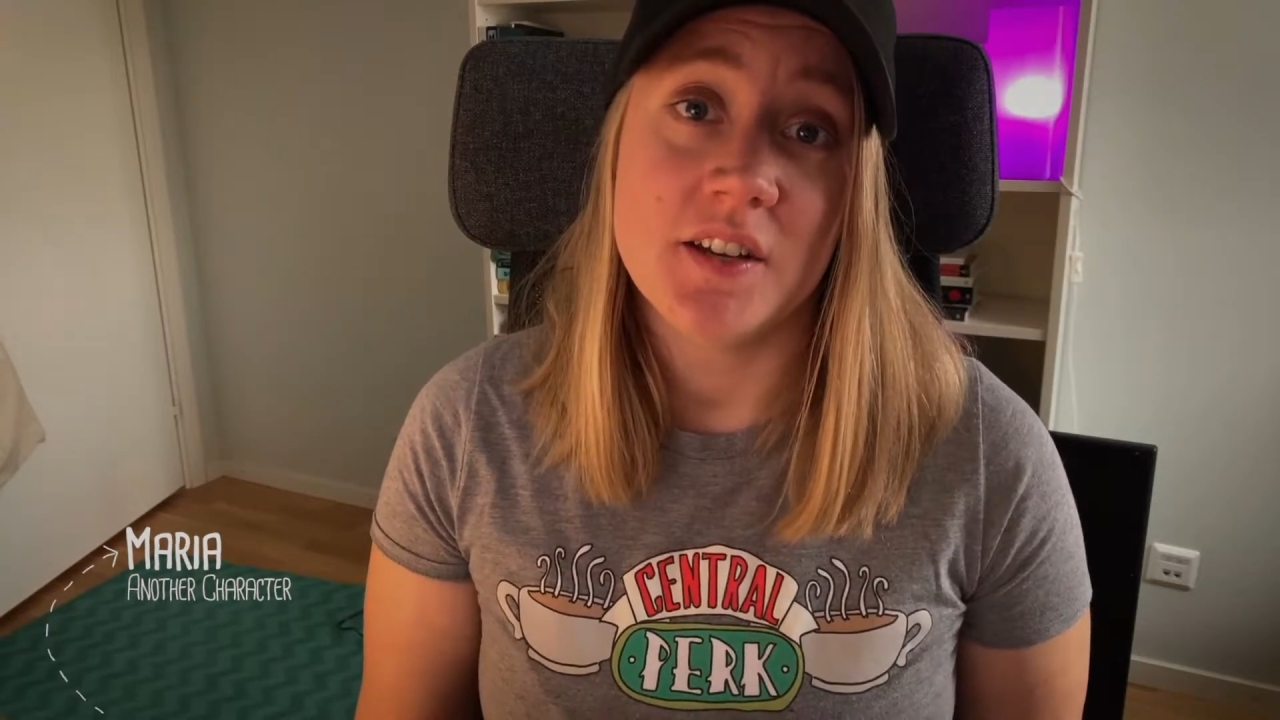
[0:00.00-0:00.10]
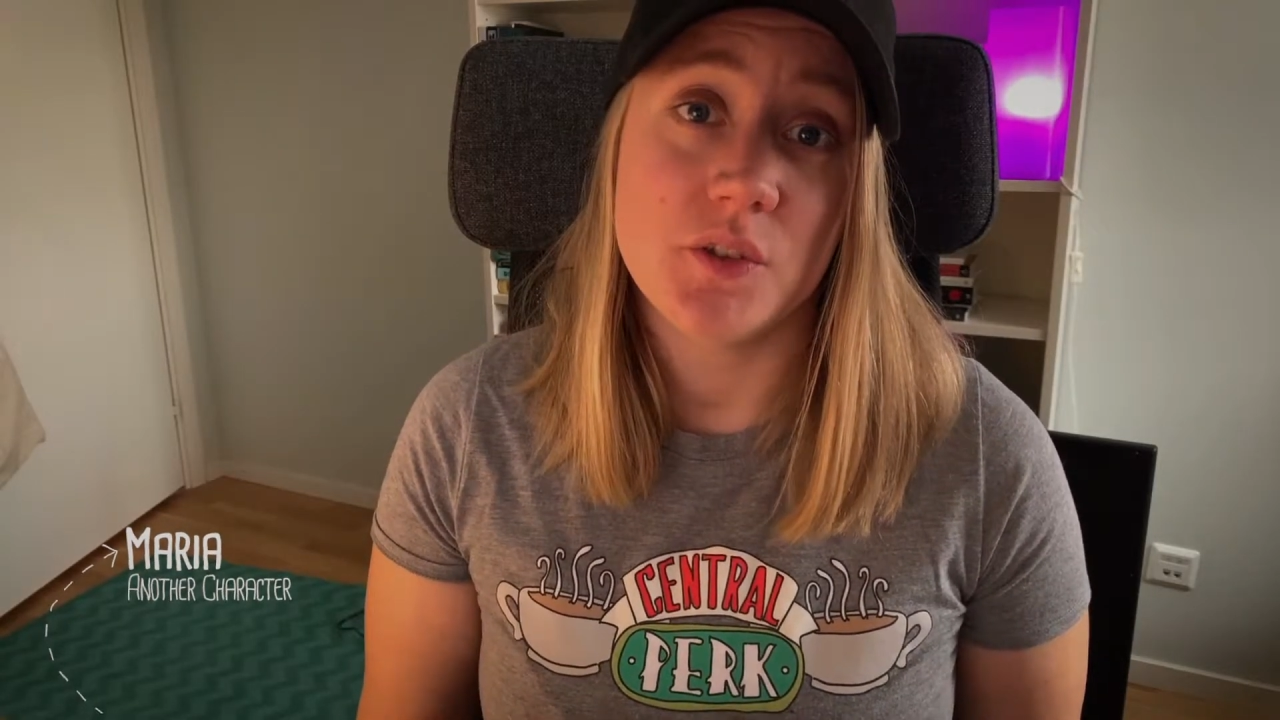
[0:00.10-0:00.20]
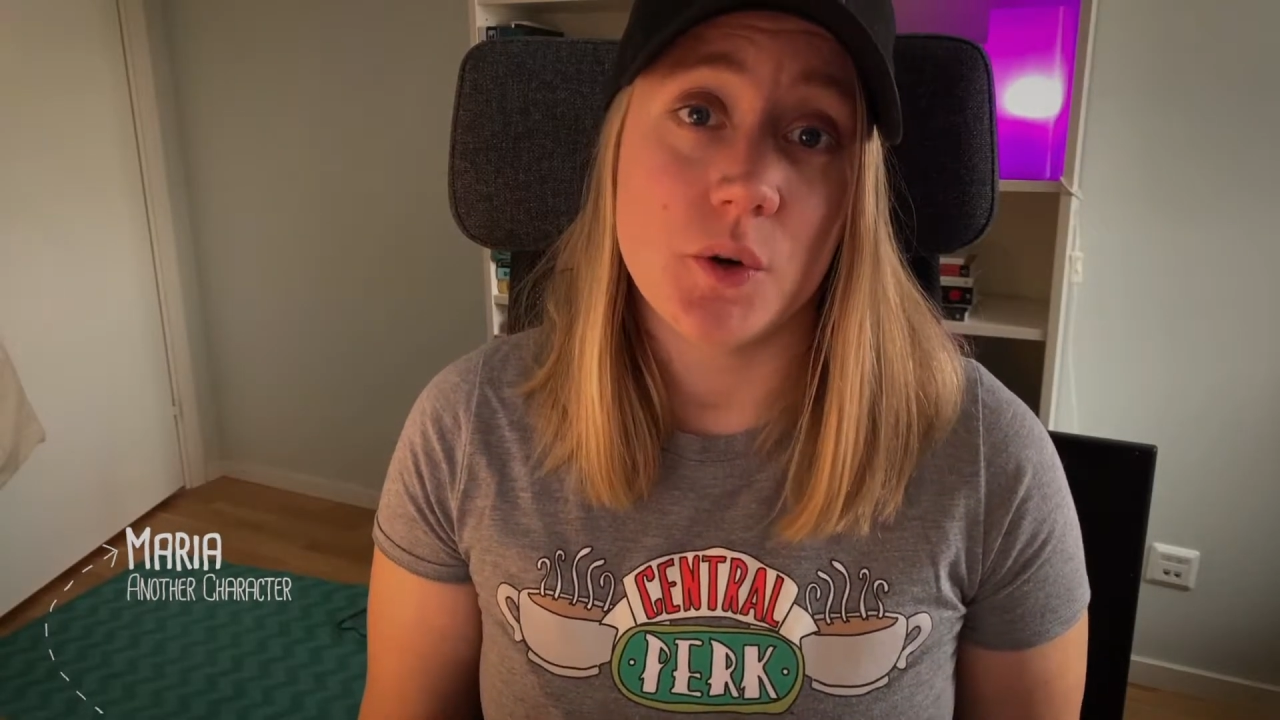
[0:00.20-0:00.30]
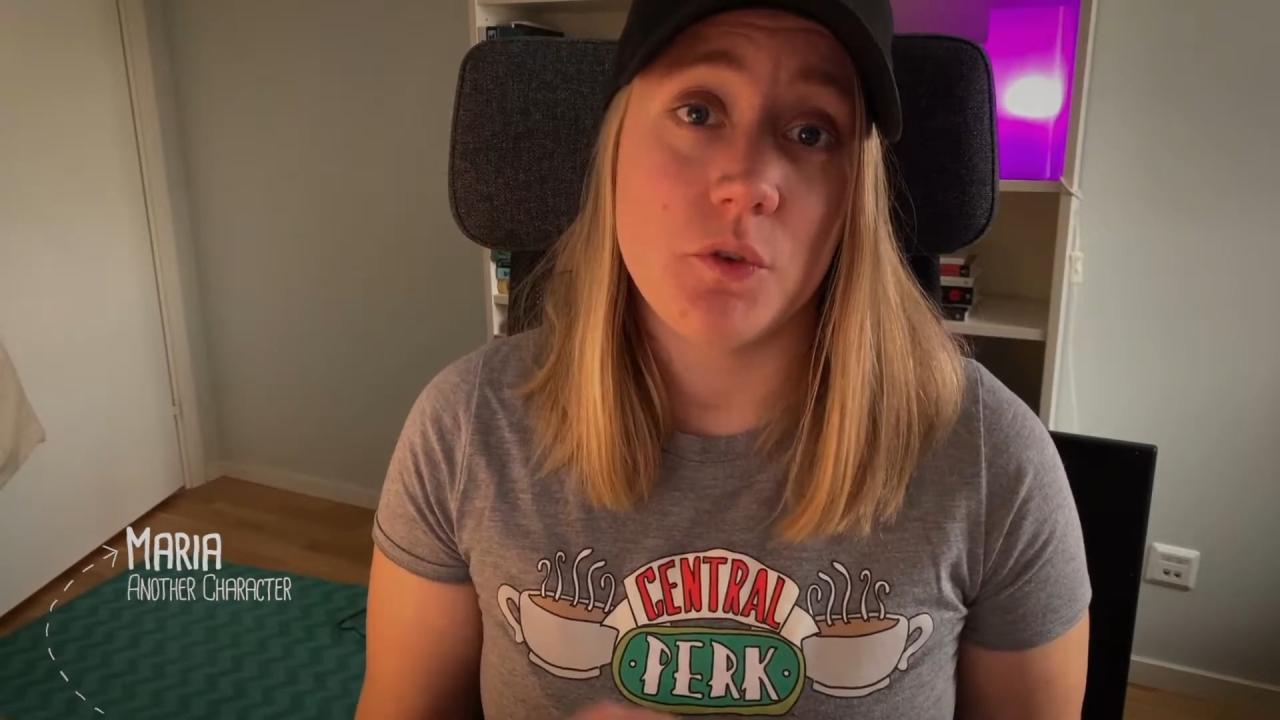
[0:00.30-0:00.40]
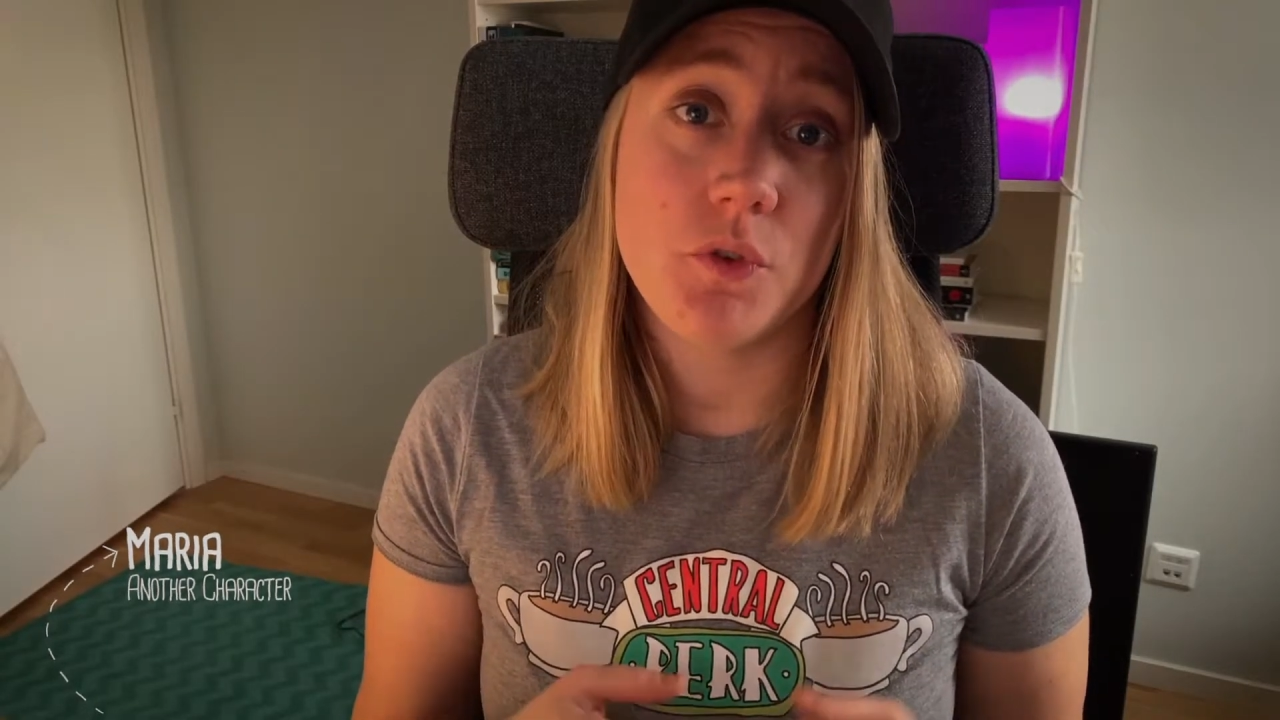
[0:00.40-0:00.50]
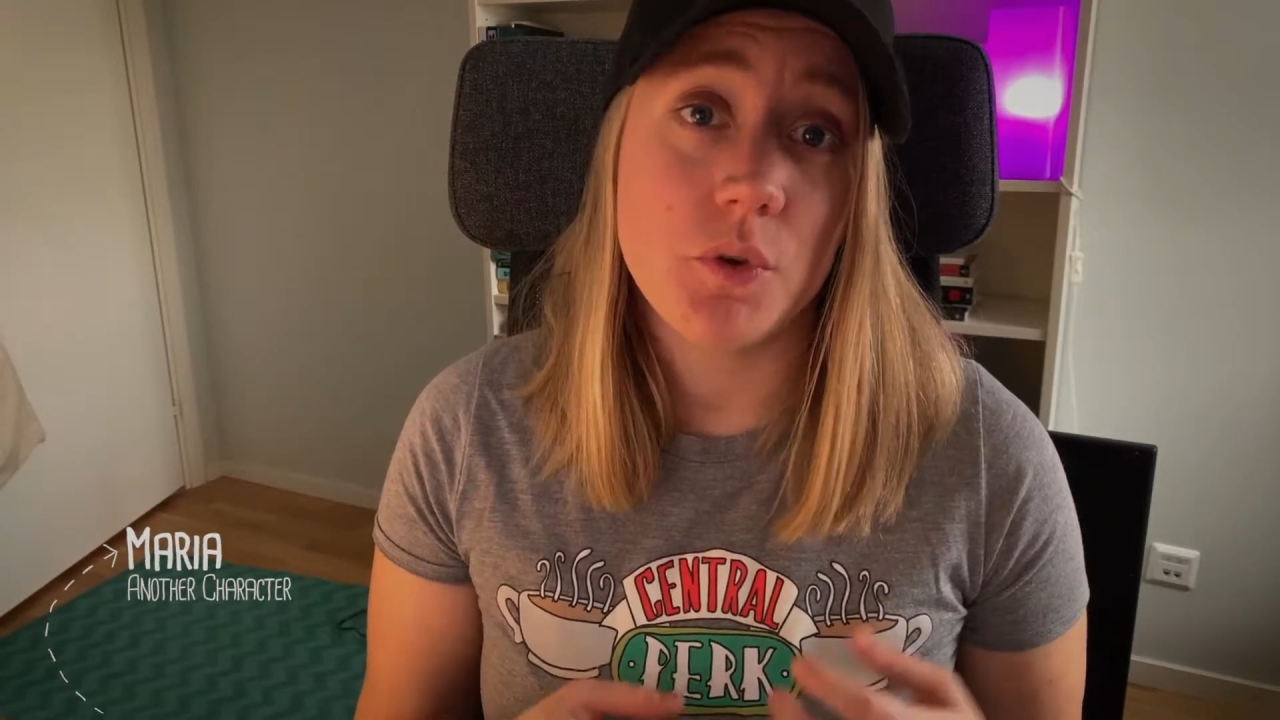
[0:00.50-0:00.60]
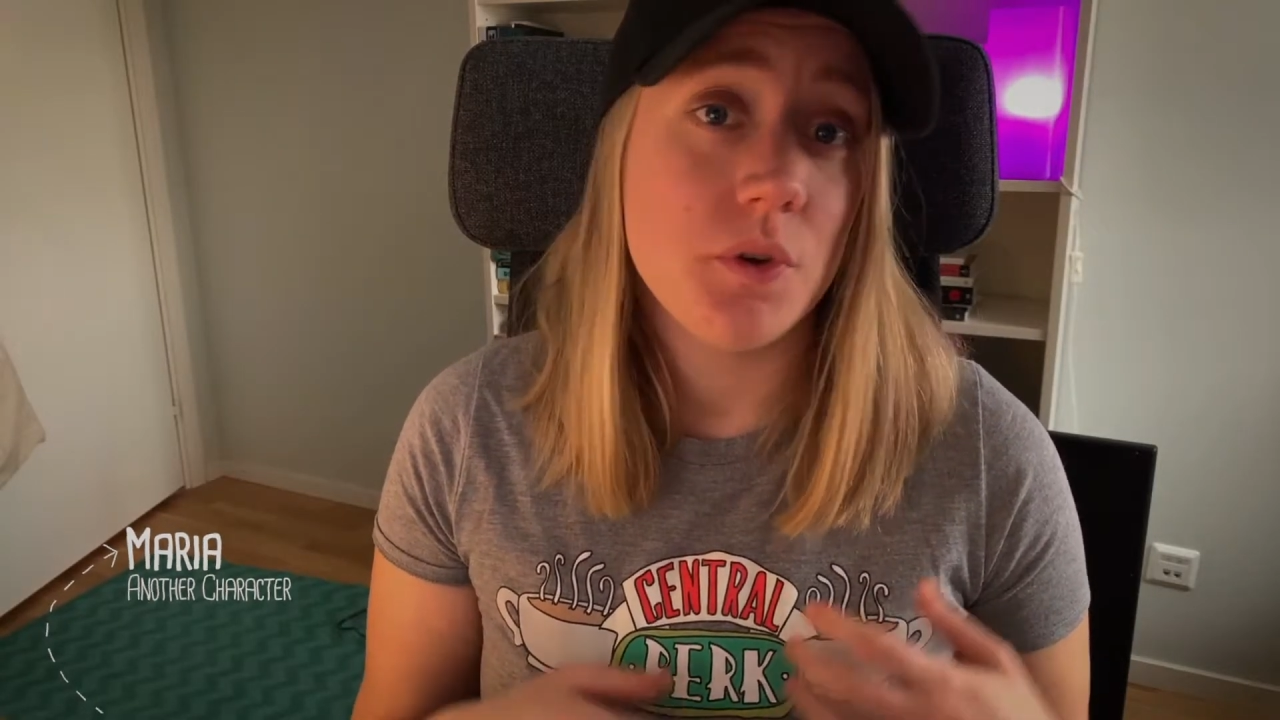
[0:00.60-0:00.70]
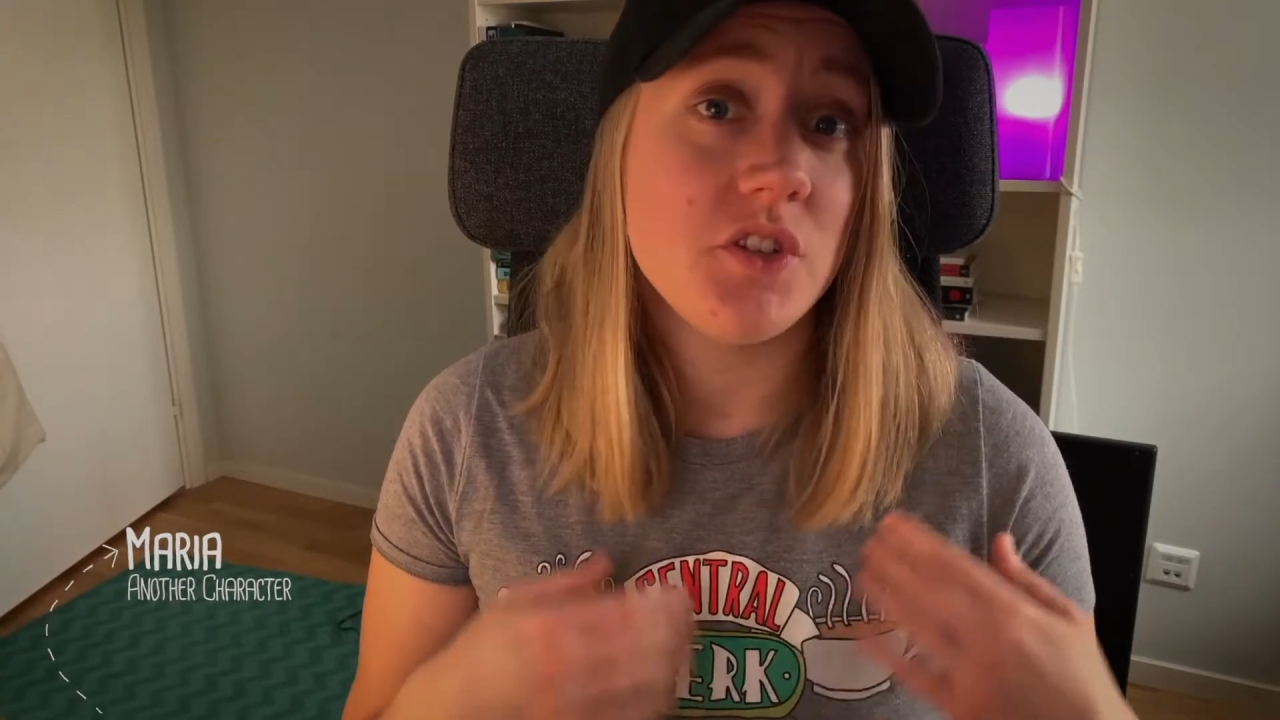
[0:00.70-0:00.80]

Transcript: So if you